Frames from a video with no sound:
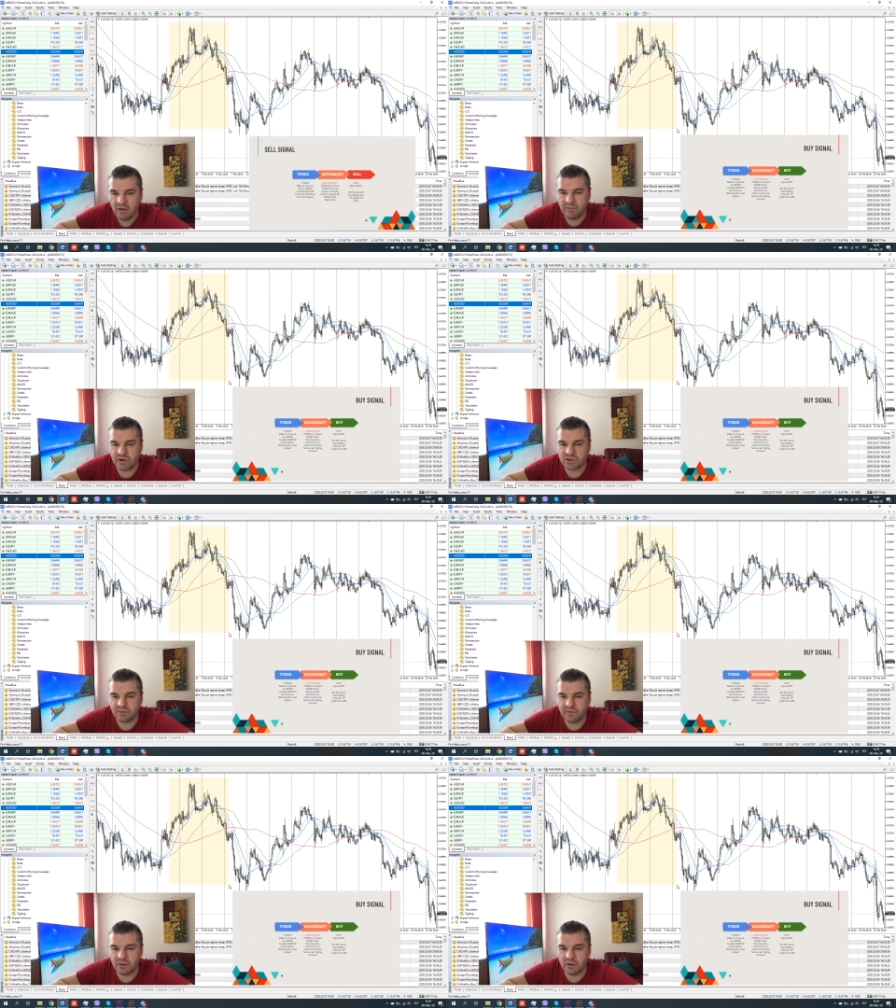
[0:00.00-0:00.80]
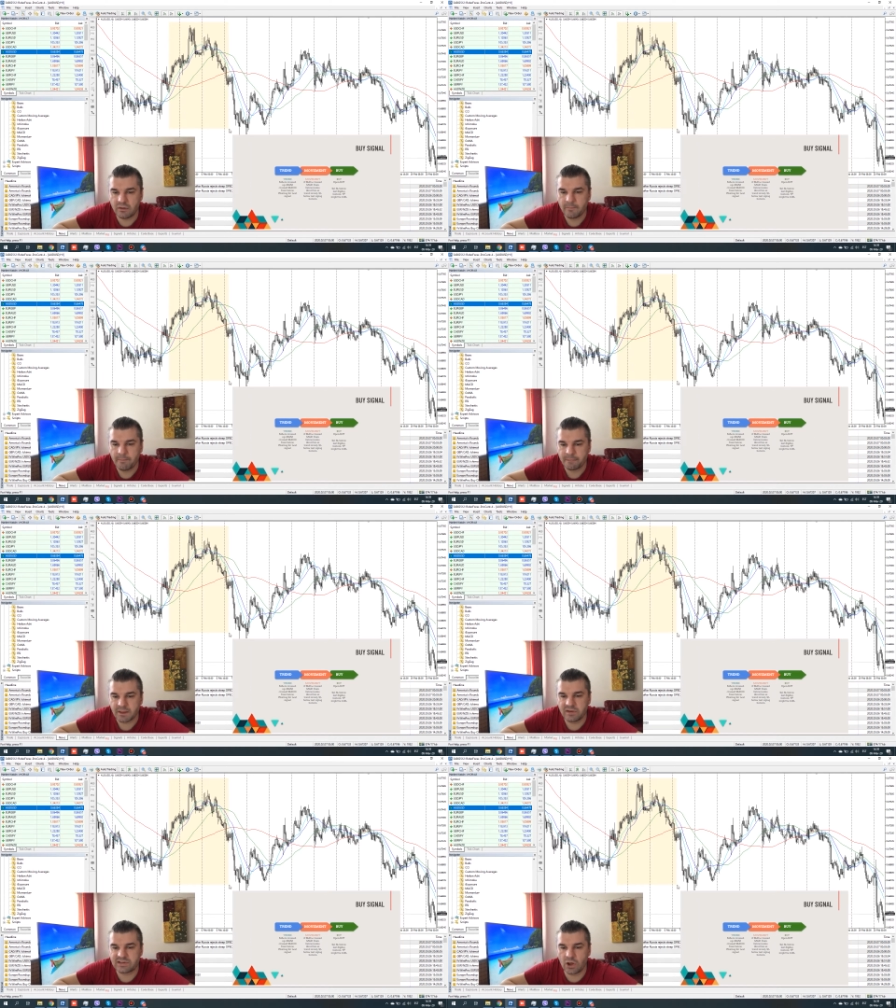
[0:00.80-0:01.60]
First of all,
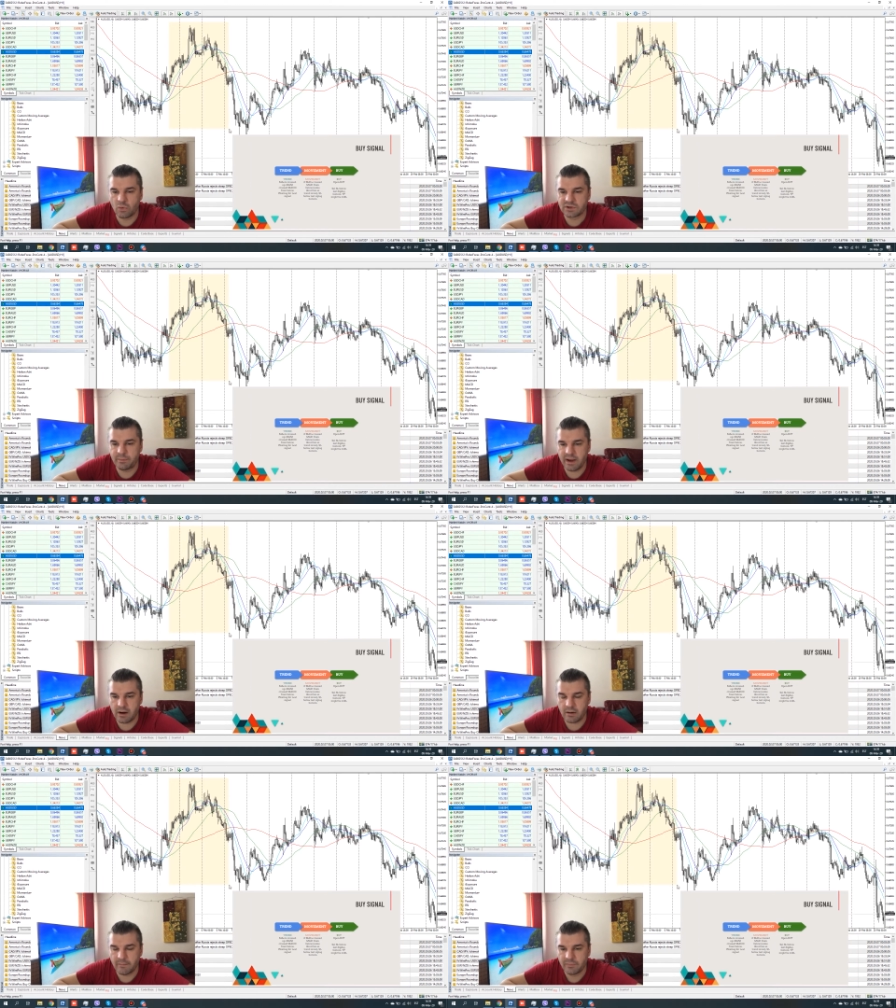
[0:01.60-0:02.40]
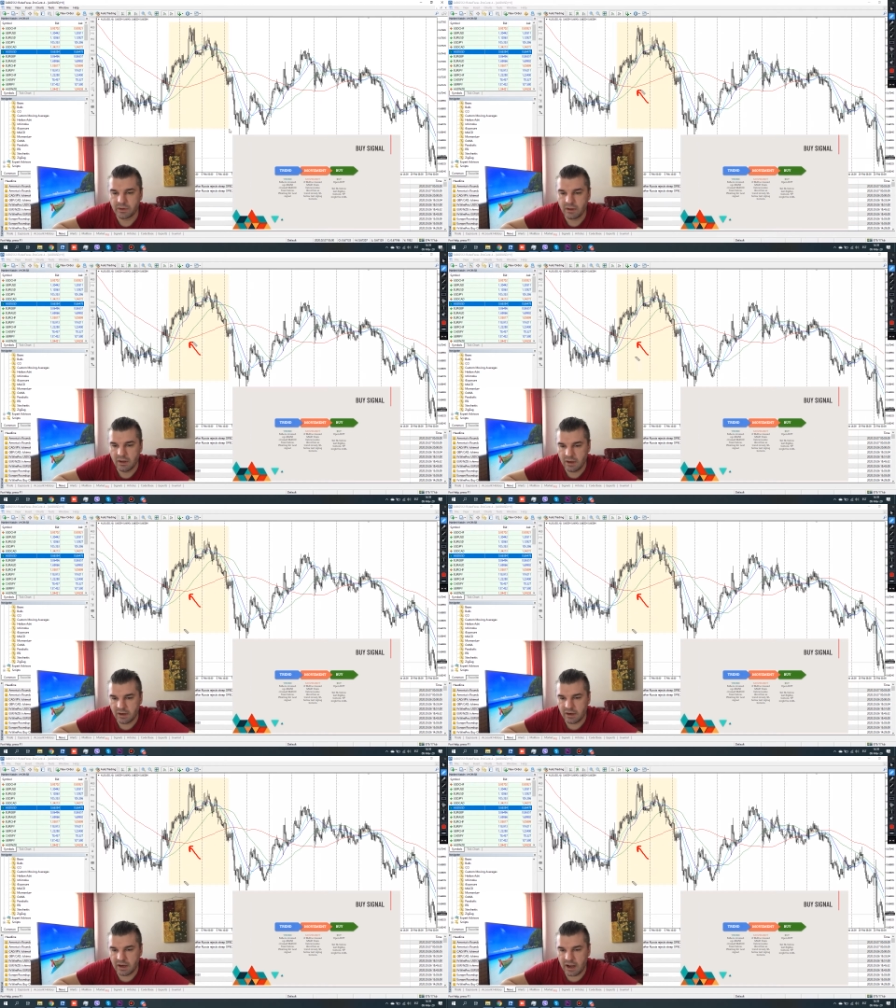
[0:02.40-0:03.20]
the slowest pair.
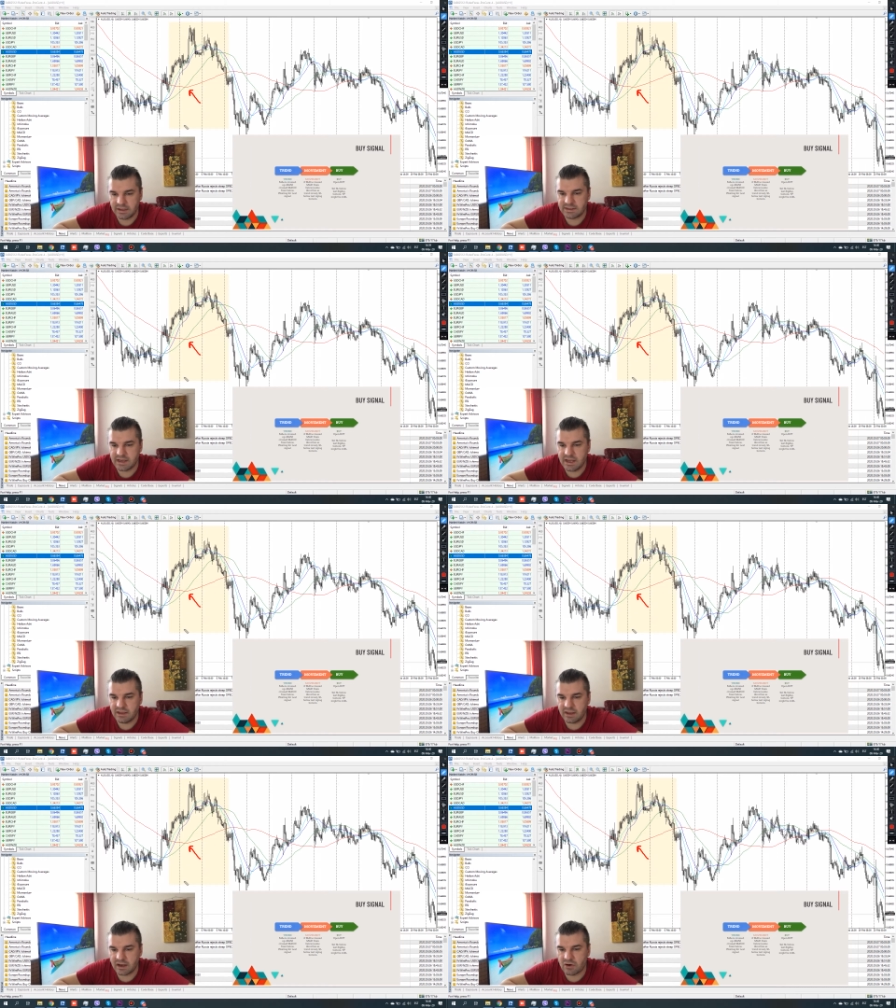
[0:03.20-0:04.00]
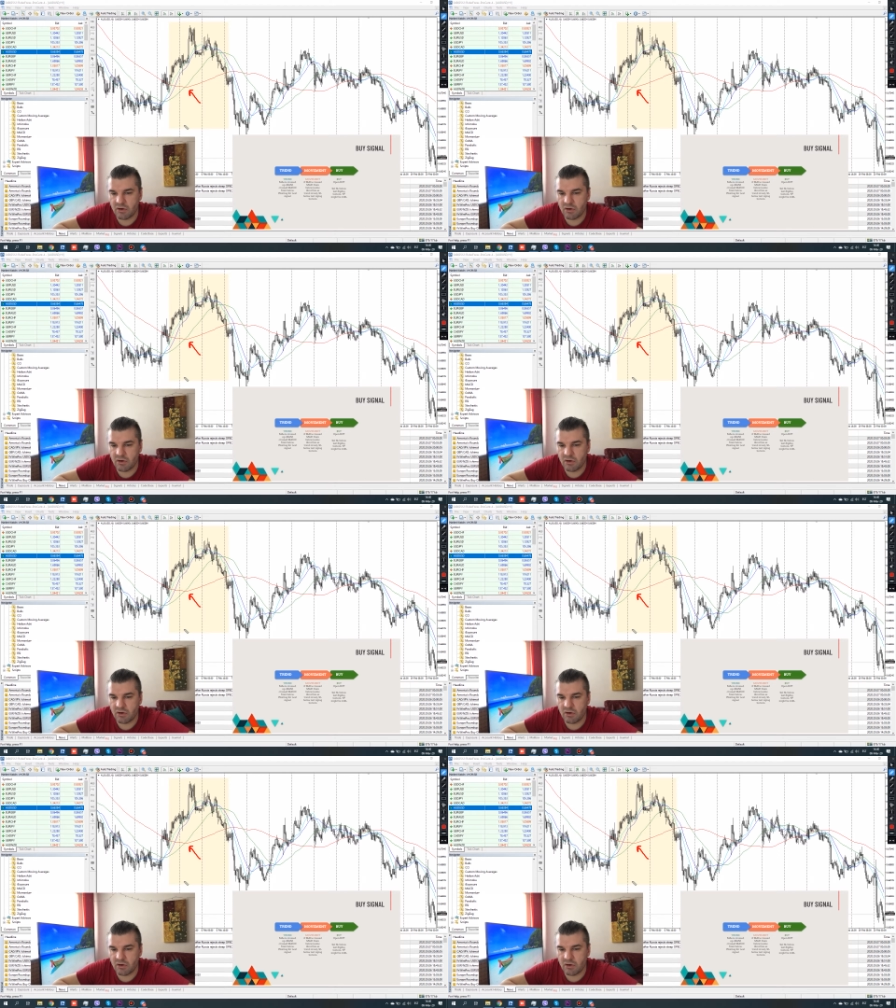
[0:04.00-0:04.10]
I see the